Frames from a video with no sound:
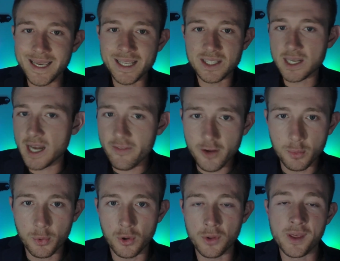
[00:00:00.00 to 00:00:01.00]
it's
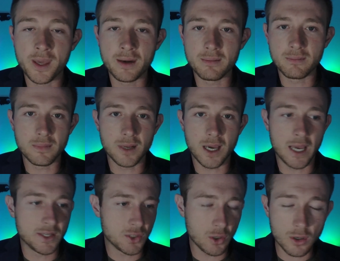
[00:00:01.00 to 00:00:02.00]
inevitable that
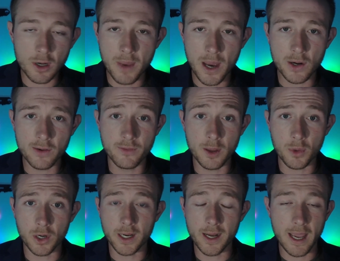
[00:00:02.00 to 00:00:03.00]
a certain amount of them
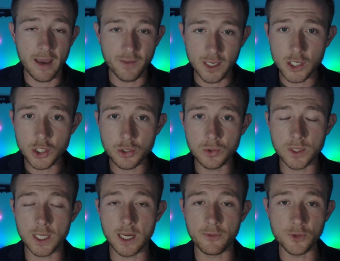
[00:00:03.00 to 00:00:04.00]
are going to have
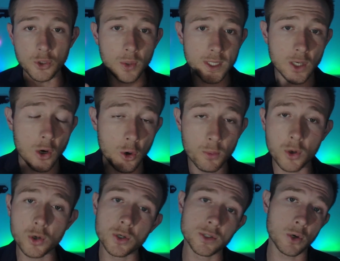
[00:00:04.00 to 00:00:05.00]
issues. And if you as a
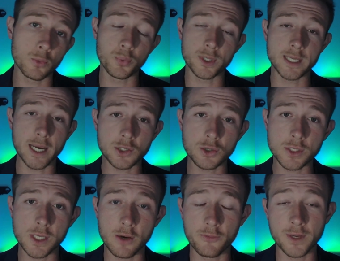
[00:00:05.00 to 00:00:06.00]
homeowner don't protect
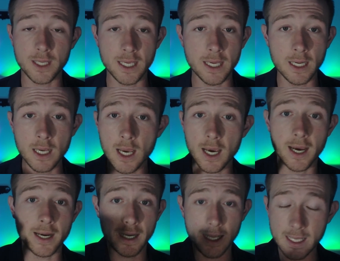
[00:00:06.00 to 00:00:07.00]
yourself and get
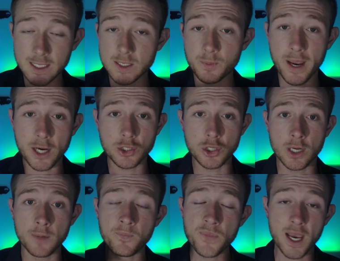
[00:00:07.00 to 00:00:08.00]
an
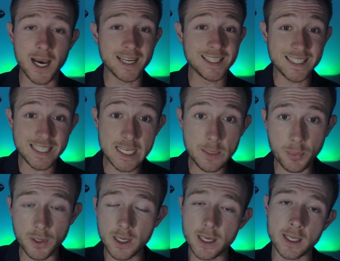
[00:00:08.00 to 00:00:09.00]
inspection, a deep
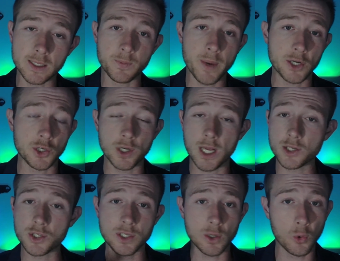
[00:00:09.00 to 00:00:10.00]
inspection, not
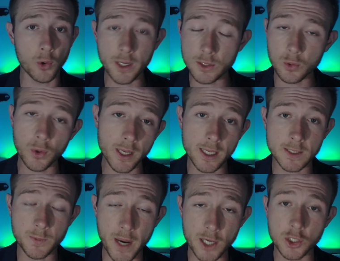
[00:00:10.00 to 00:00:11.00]
just a hoity-toity
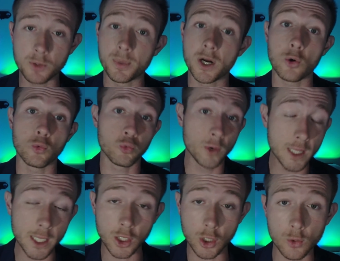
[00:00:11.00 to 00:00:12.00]
inspection, but a
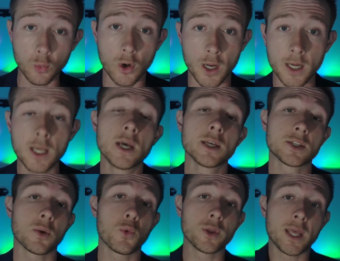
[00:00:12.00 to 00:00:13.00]
really good one,
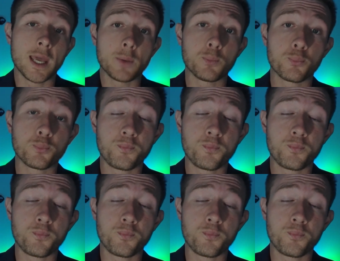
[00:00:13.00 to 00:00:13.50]
someone that